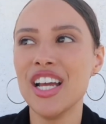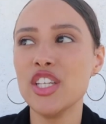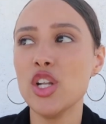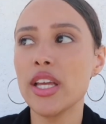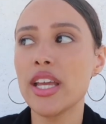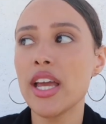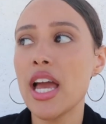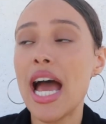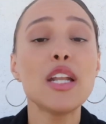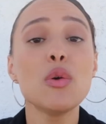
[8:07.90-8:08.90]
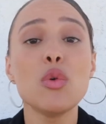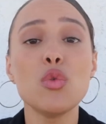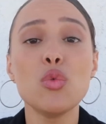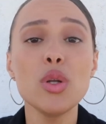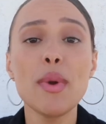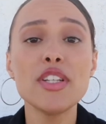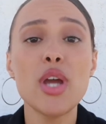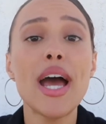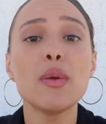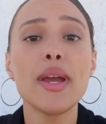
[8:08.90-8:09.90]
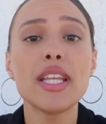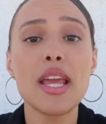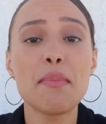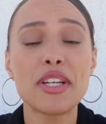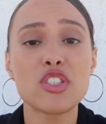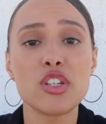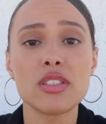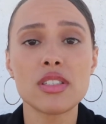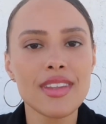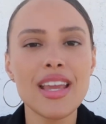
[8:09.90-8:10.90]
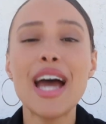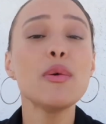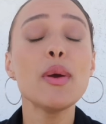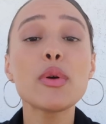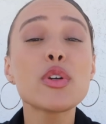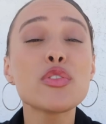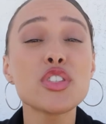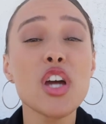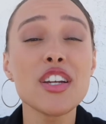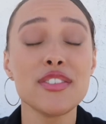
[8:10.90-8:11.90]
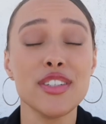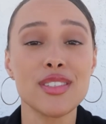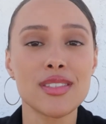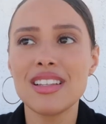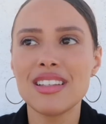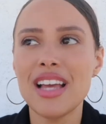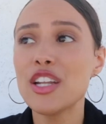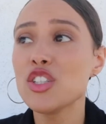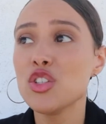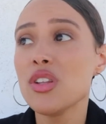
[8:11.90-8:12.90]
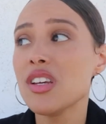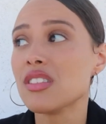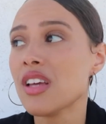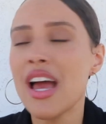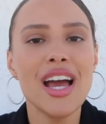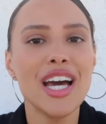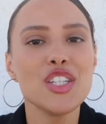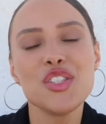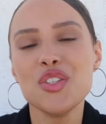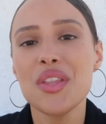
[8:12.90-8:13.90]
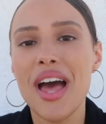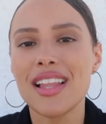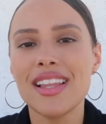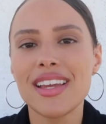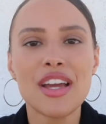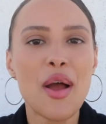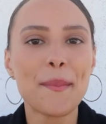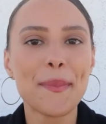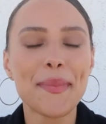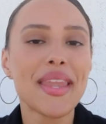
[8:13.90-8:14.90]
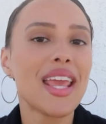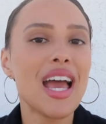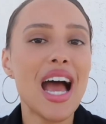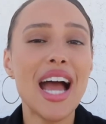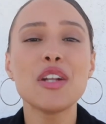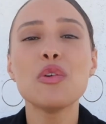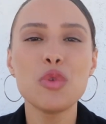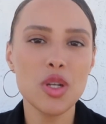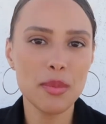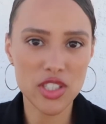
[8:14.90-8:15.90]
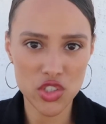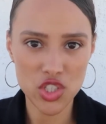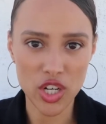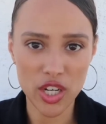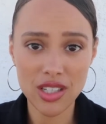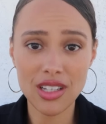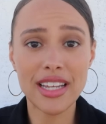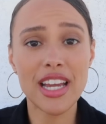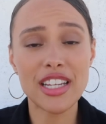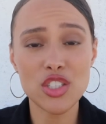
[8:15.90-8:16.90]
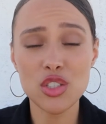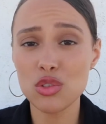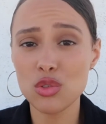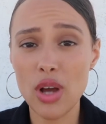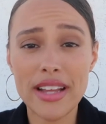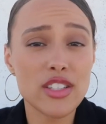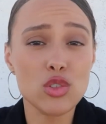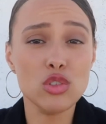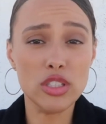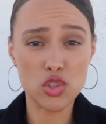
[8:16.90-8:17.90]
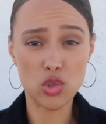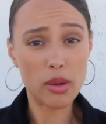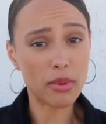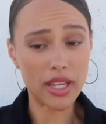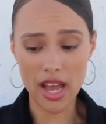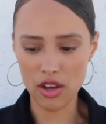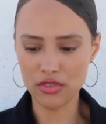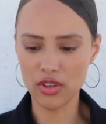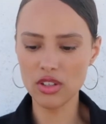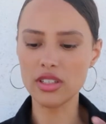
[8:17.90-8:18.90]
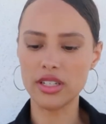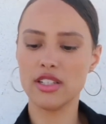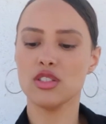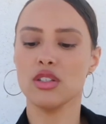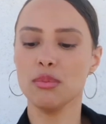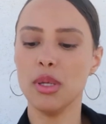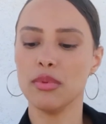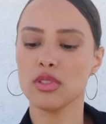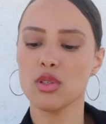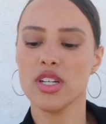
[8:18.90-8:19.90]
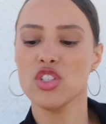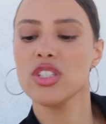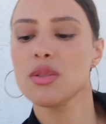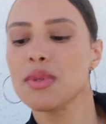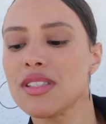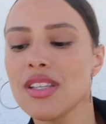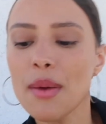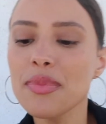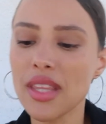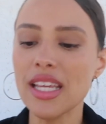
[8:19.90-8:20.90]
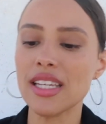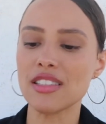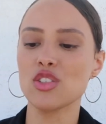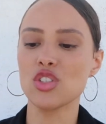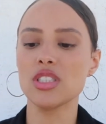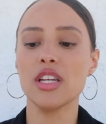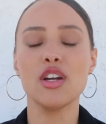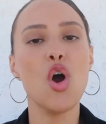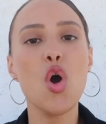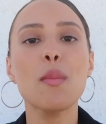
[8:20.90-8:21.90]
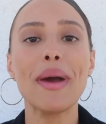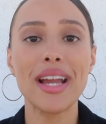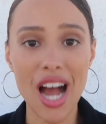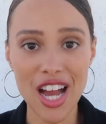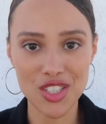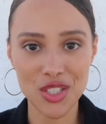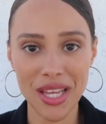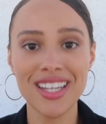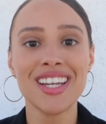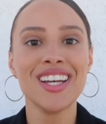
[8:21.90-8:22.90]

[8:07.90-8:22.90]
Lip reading: You know, like what do I do? How do I take pictures? How do I work with photographers? How did you do this? How did you do that? Like, I don't want to be a jerk. Like I do enjoy being helpful and answering people's questions, but some things are just like, oh my gosh, like